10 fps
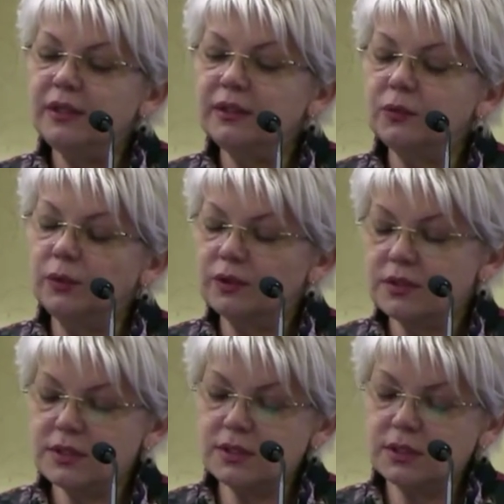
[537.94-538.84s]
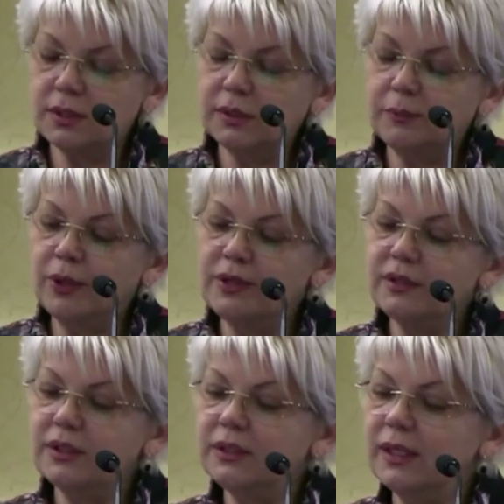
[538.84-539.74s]
it was
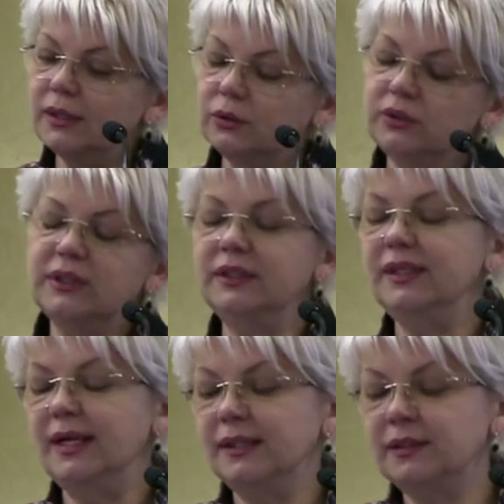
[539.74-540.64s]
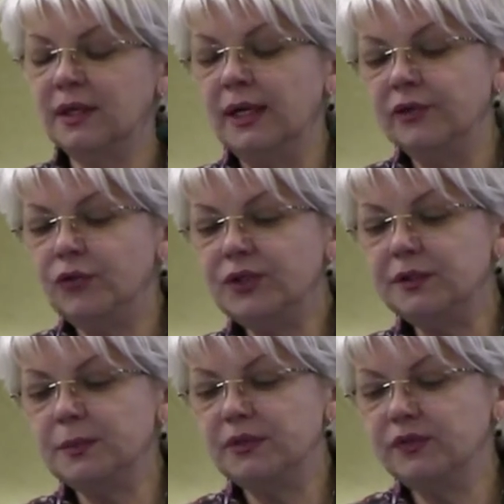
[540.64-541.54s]
pointed out that
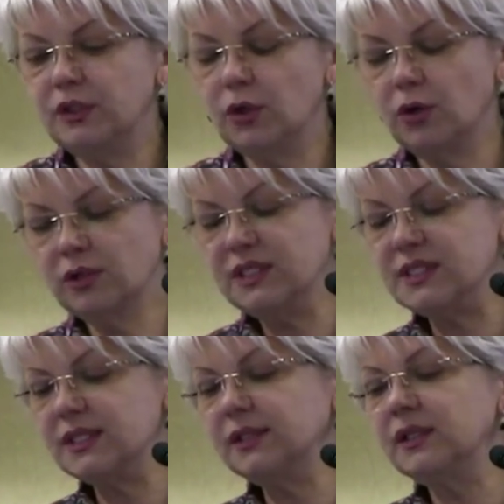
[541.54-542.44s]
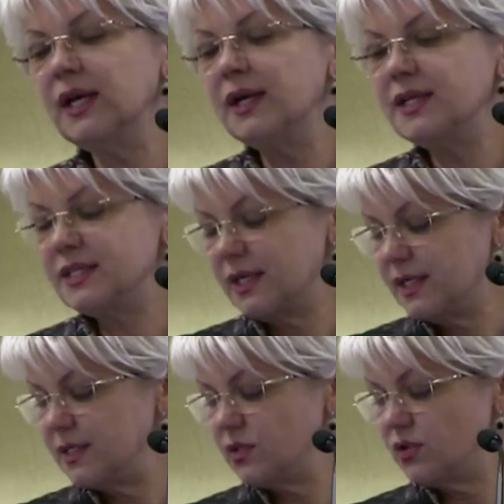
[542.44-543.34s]
treatment with Orlistat is
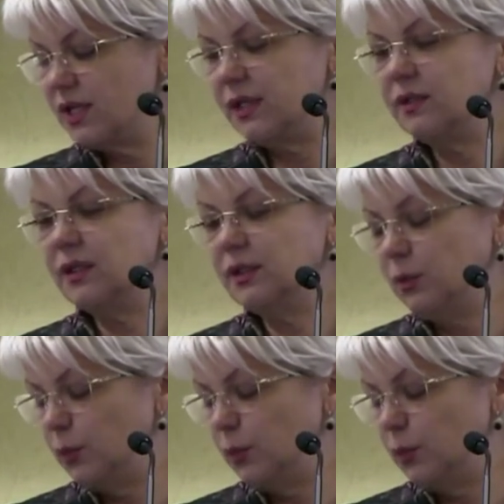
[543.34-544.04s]
associated